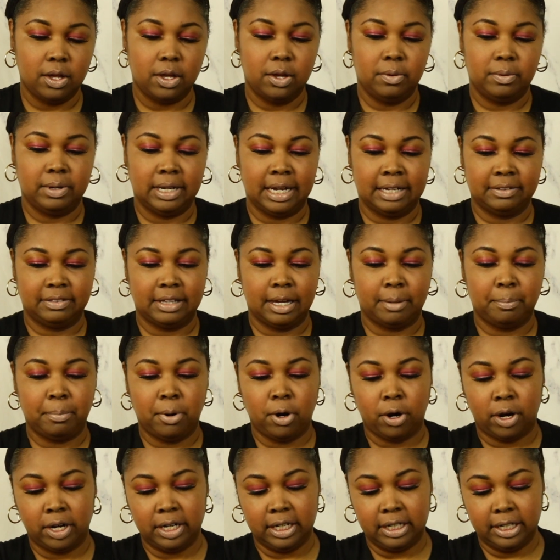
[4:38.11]
got that
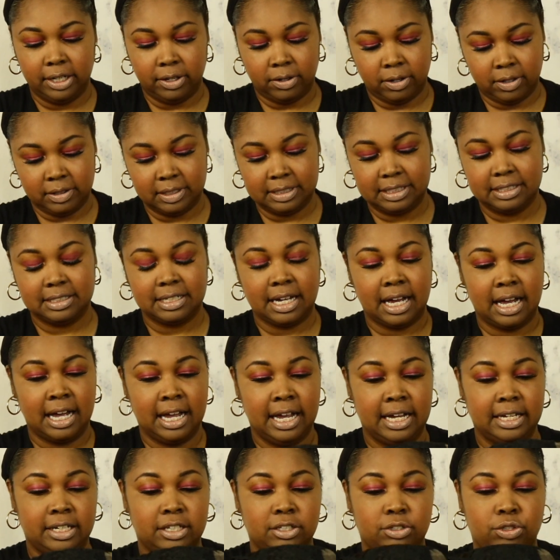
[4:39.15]
parting here on the
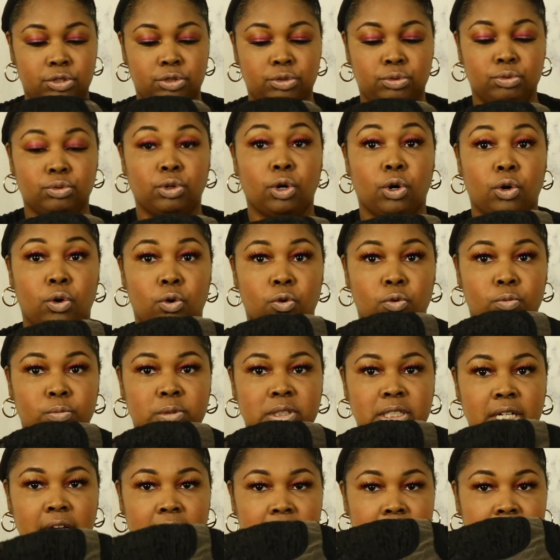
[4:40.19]
side, the two
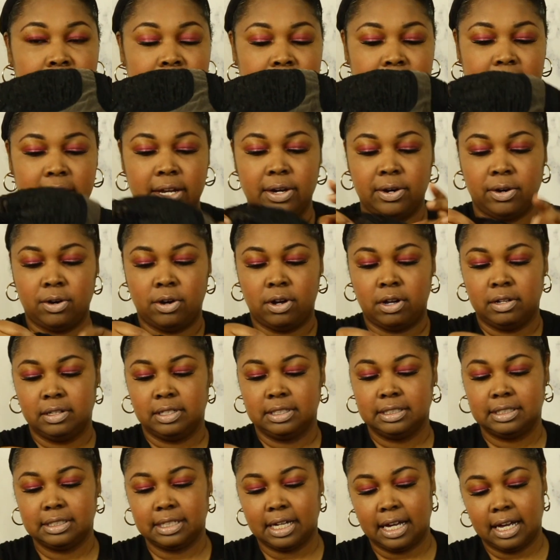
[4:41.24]
combs here on the
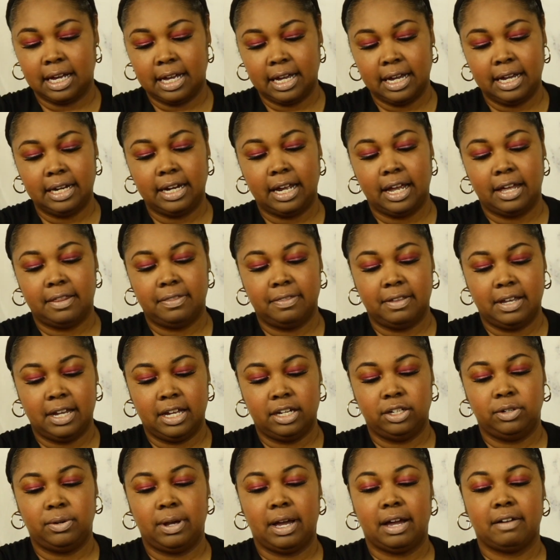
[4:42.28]
side, and then
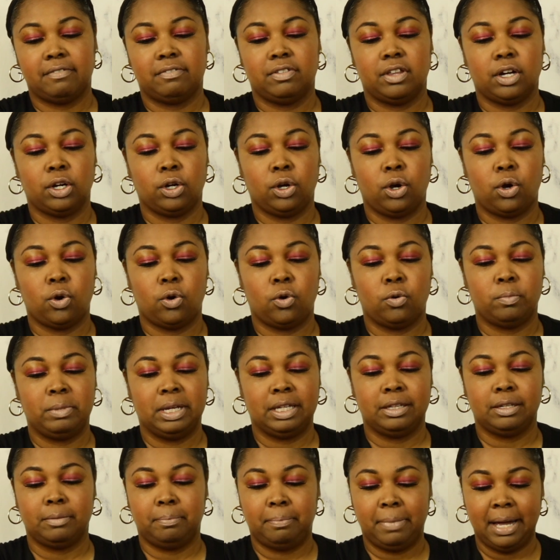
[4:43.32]
you have the comb
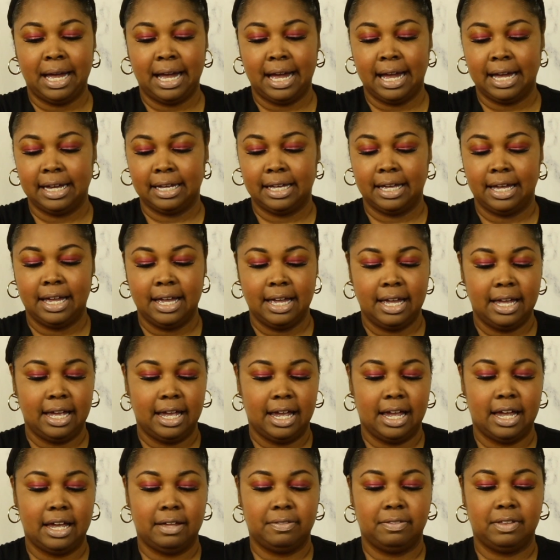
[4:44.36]
in the back
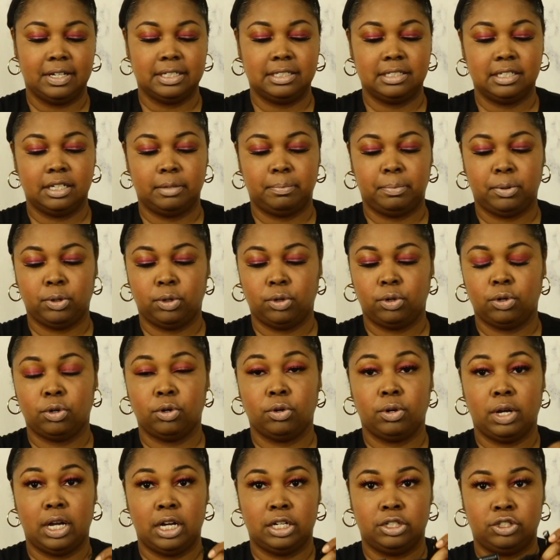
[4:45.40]
and the
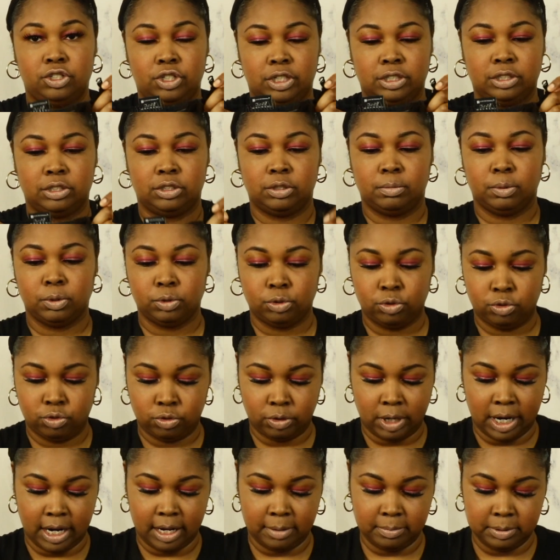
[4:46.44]
typical adjustable
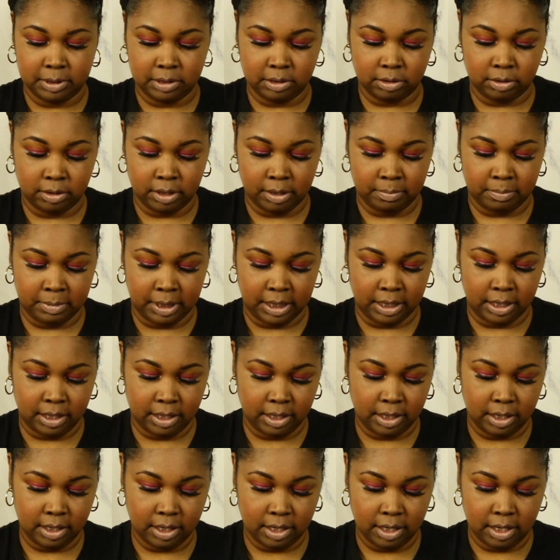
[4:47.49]
straps. So let me
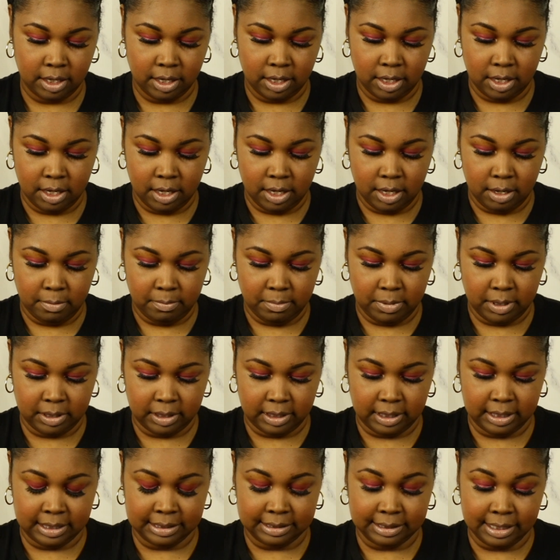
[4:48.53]
put
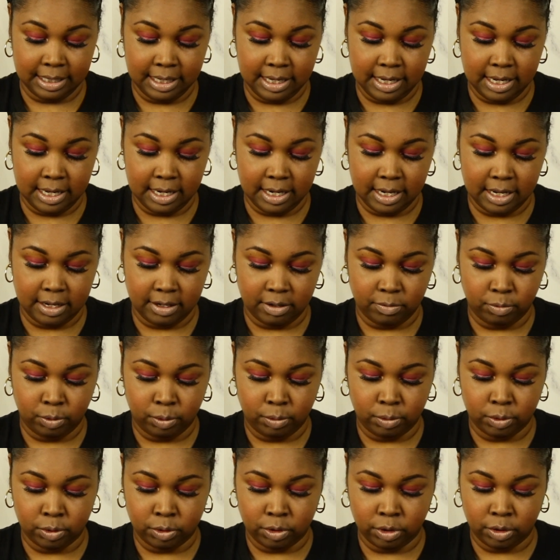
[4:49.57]
these in, and then we
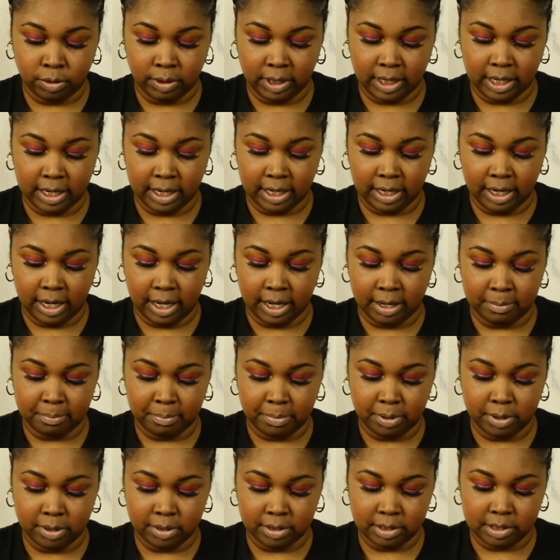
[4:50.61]
will go ahead and
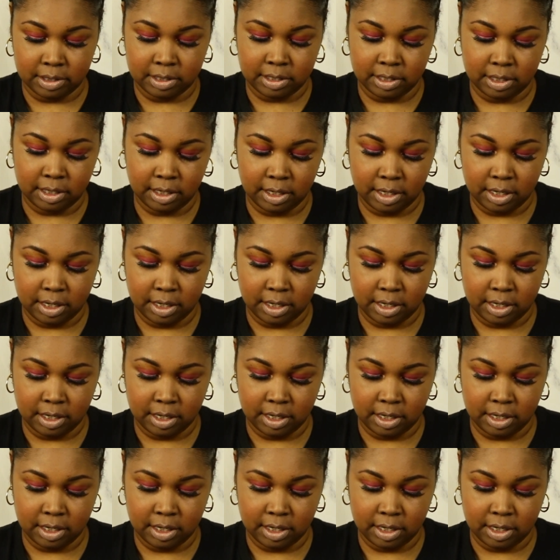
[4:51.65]
put